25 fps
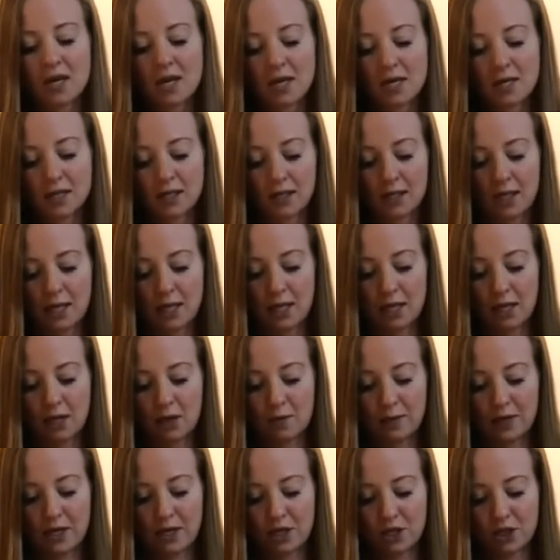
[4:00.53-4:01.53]
A little
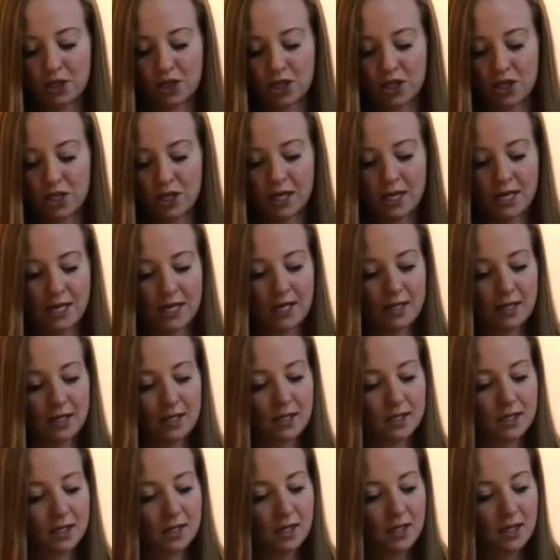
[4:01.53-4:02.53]
bit of sugar in it.
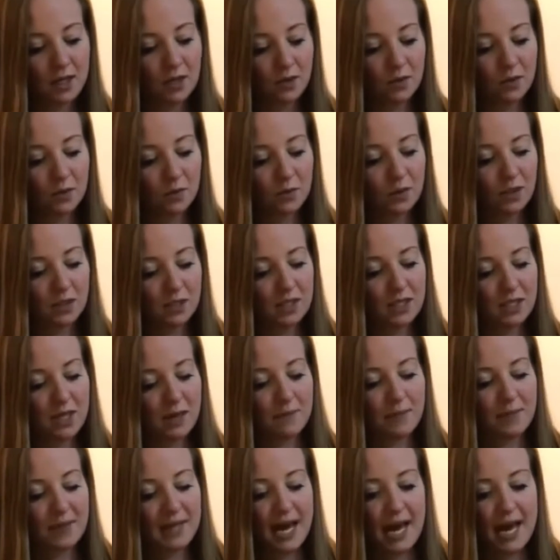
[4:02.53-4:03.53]
We'll
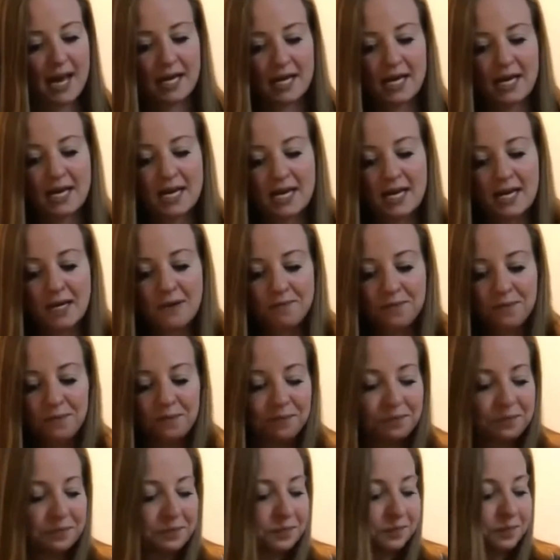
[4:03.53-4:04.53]
dump that in.
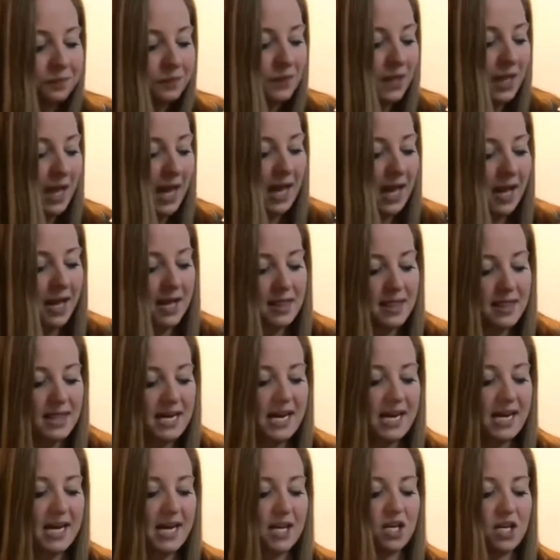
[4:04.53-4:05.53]
And
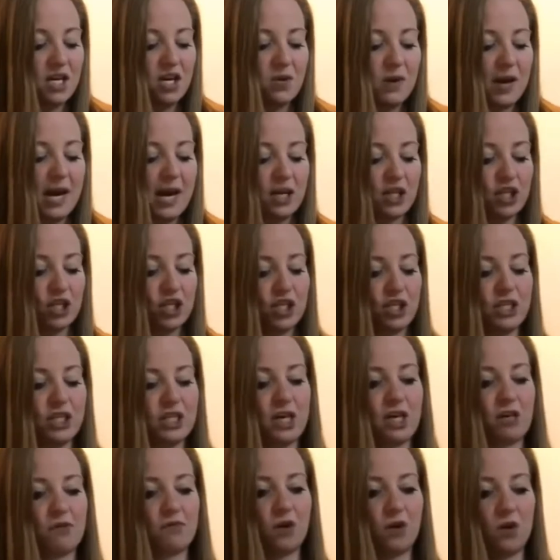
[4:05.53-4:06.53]
then you had your
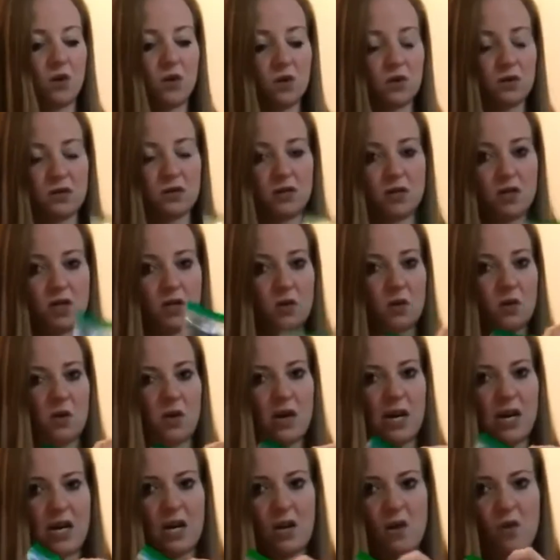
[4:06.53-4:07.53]
dinner roll,
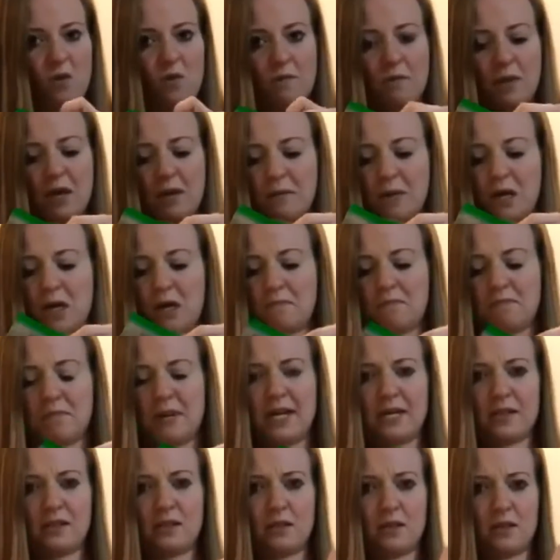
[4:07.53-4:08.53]
or I know my mom
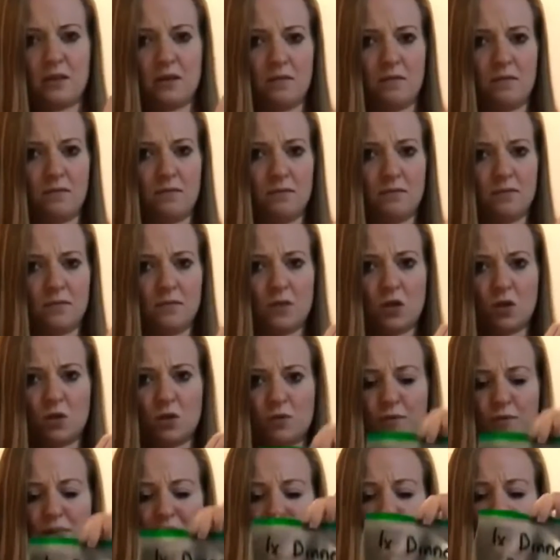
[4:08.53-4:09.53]
makes those
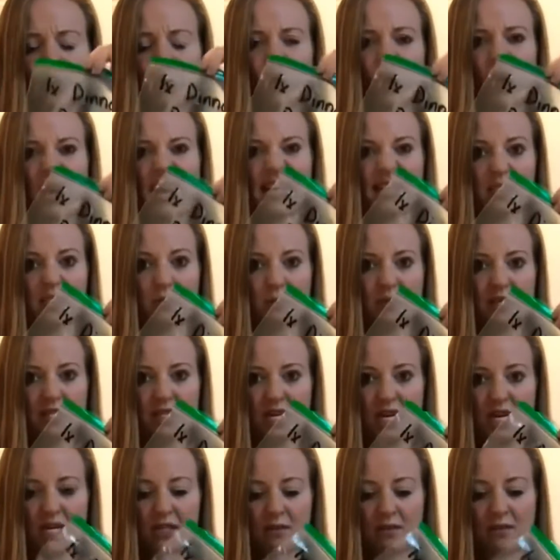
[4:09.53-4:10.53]
big Grands
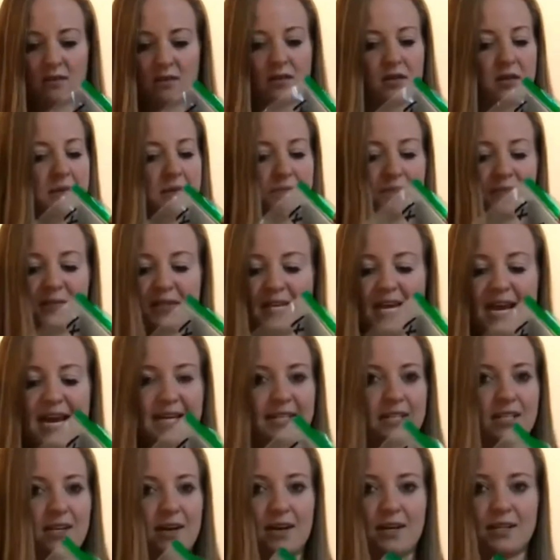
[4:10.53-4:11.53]
biscuits.
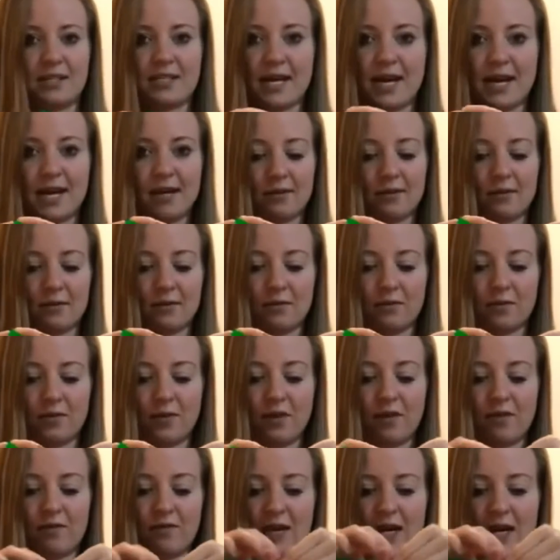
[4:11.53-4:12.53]
Can't turn it down.
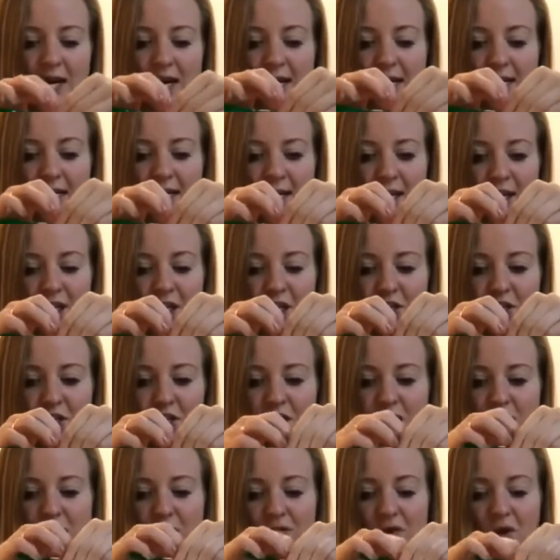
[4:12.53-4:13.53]
We've got your
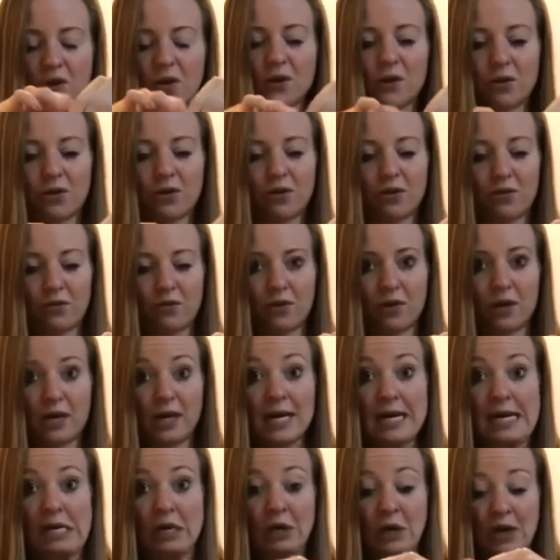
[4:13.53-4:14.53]
dinner roll,
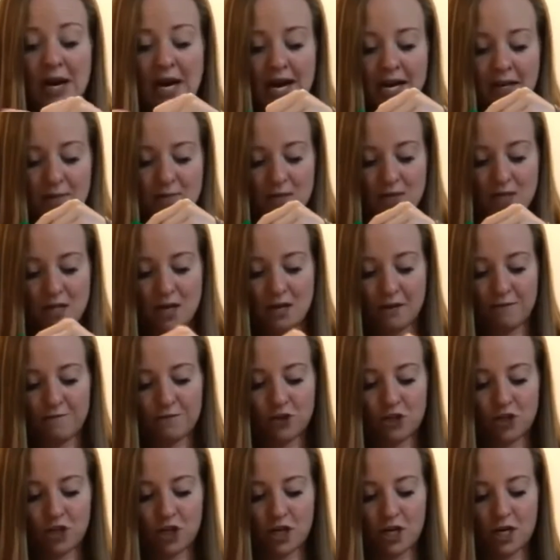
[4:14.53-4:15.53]
3 grams of
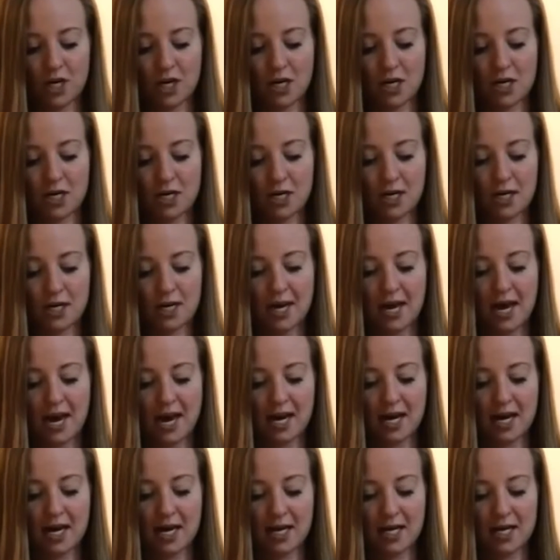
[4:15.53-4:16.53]
sugar
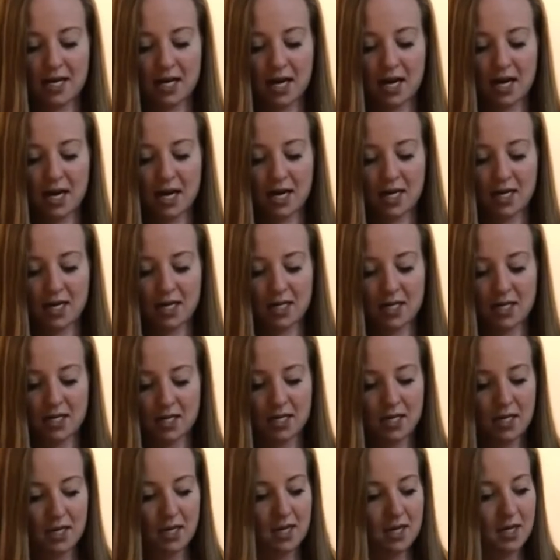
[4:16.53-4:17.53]
added in there.
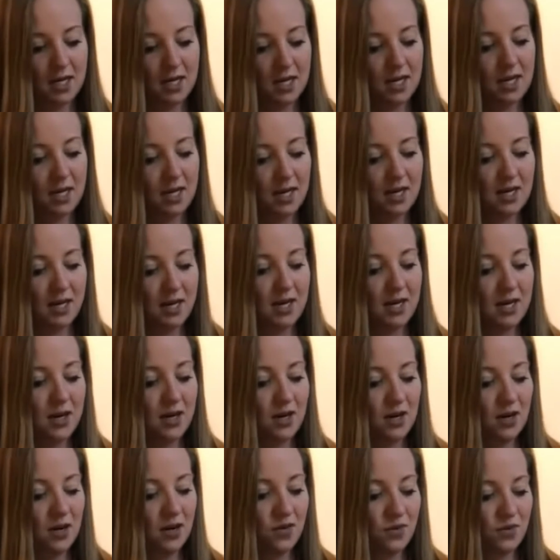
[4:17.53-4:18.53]

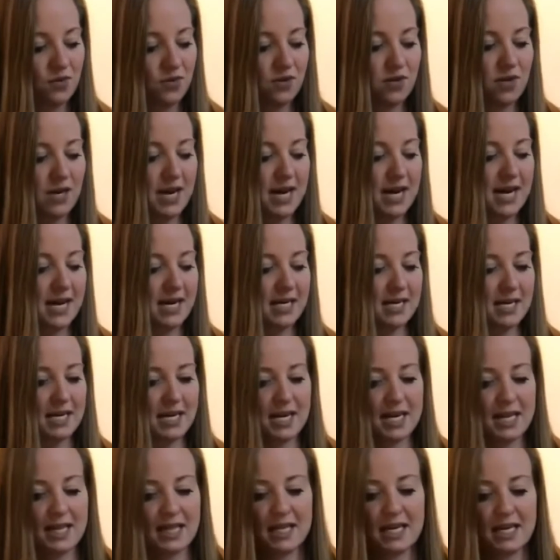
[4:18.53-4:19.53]
All right,
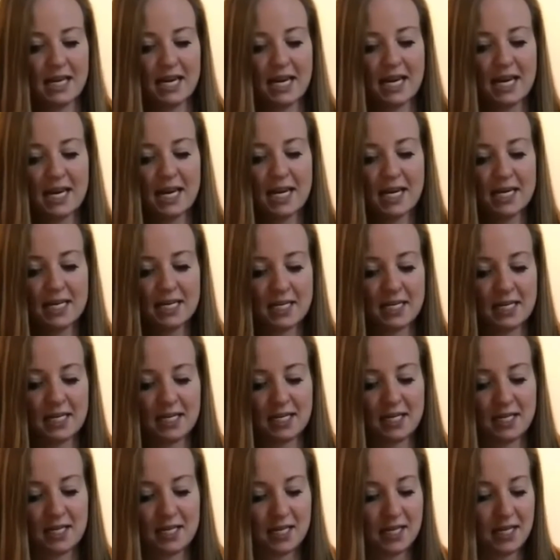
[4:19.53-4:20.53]
and then
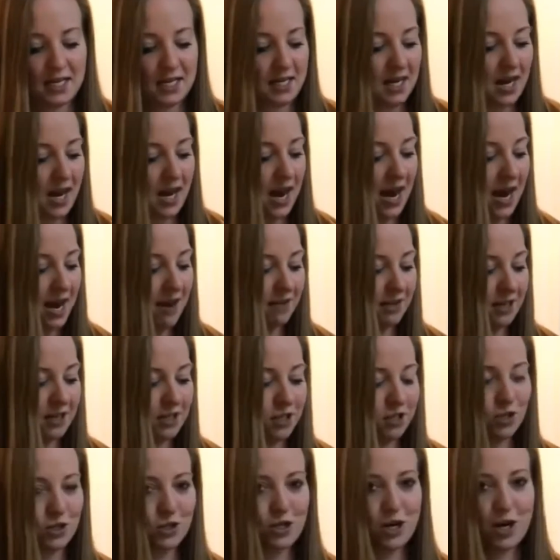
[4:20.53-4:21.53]
Irish
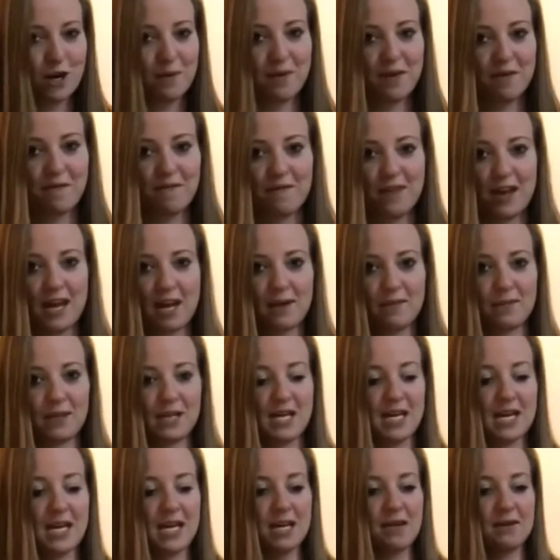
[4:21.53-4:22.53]
and German
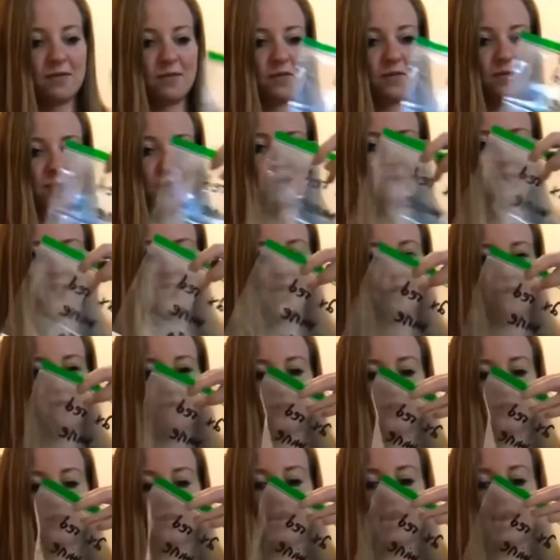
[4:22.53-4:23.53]
family, we
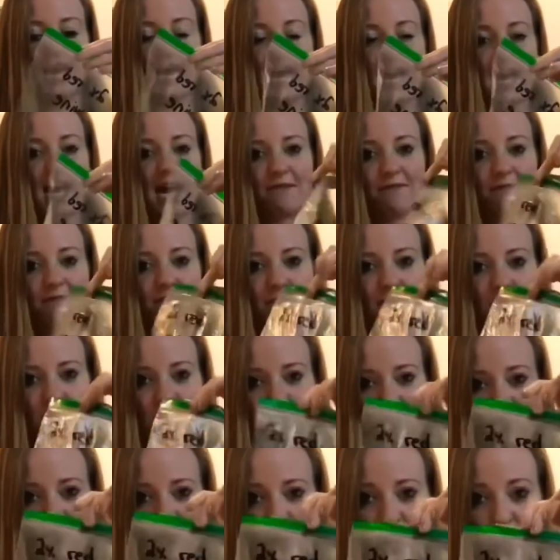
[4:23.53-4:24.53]
definitely have
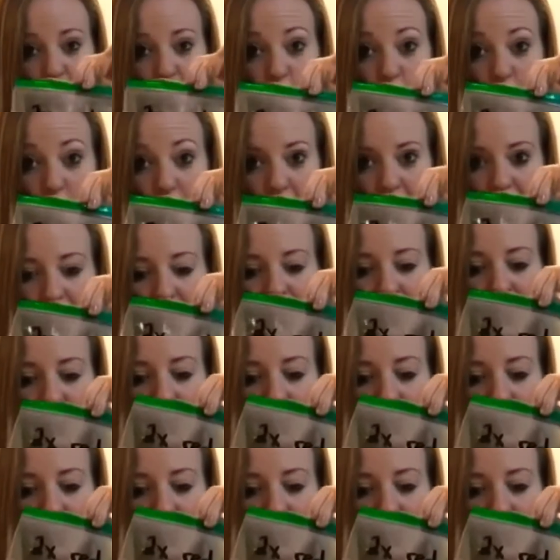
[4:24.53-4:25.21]
red wine.